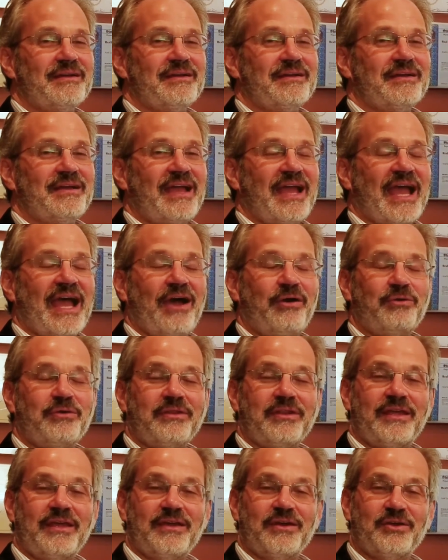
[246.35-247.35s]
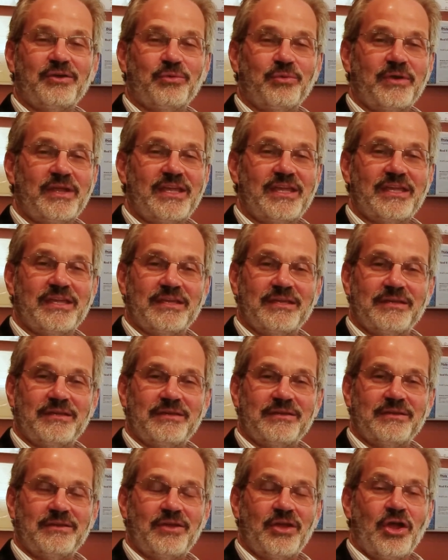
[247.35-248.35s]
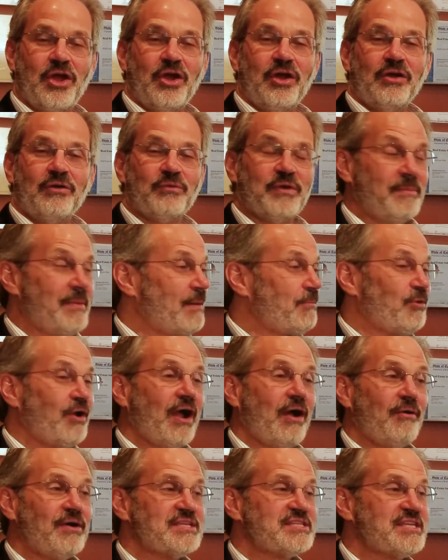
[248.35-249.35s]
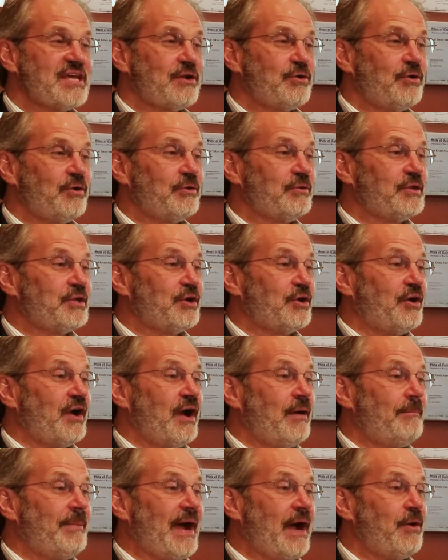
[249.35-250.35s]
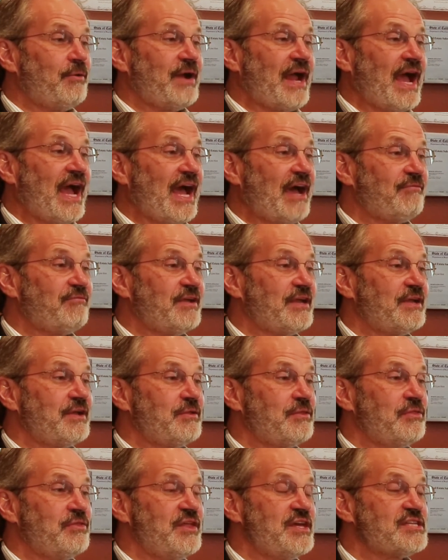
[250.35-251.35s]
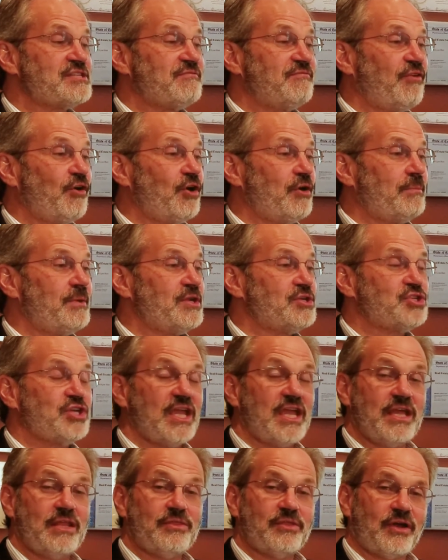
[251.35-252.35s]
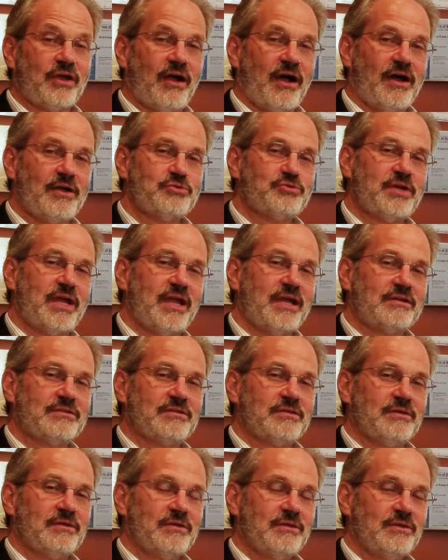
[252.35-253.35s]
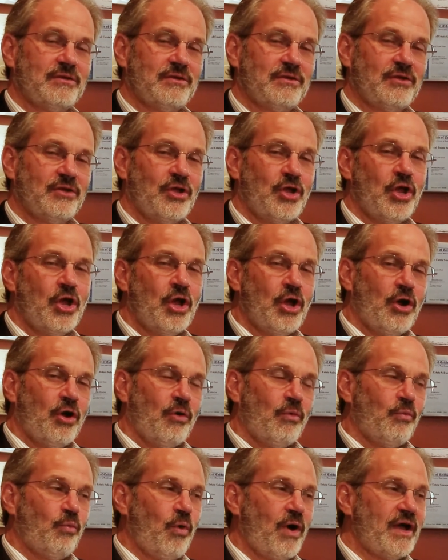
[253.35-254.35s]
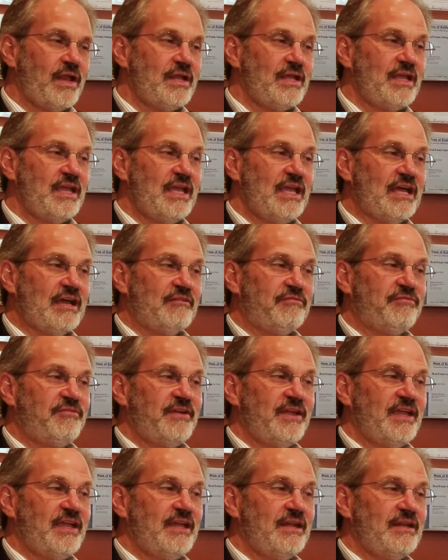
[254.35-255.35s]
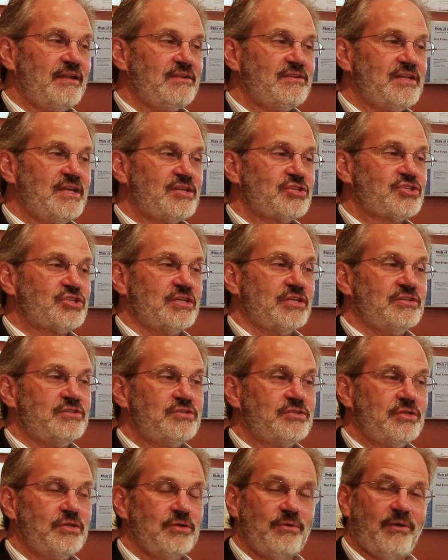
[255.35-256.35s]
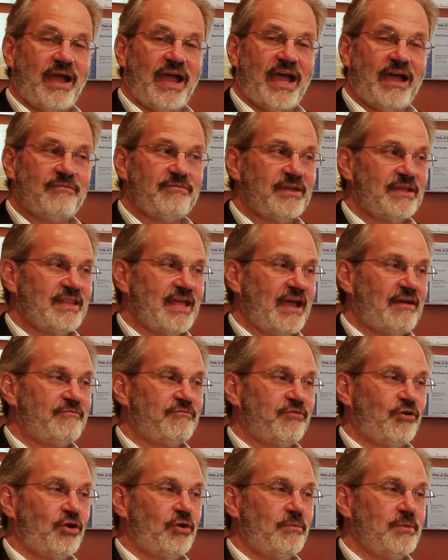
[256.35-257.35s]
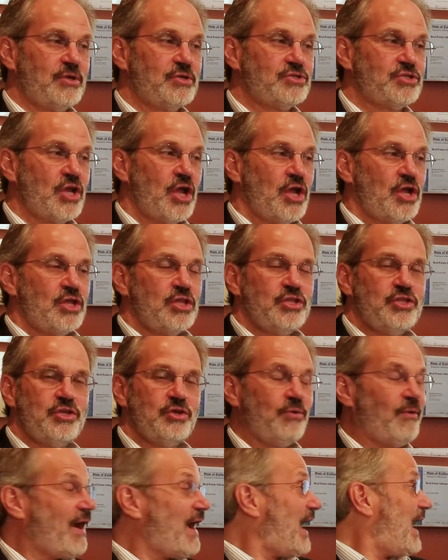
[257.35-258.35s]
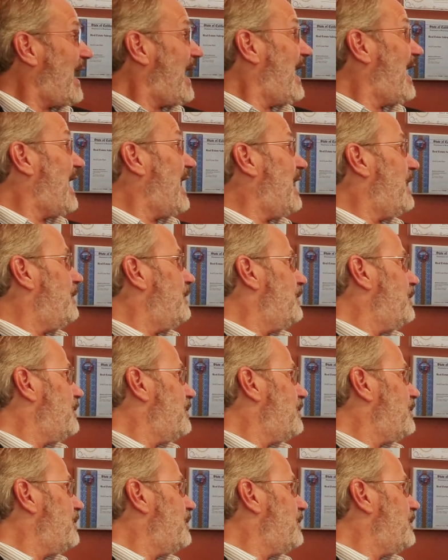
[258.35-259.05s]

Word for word: How do they agree? Remember how I said earlier about having this verbiage in the contract? What if, in addition to having that verbiage, you add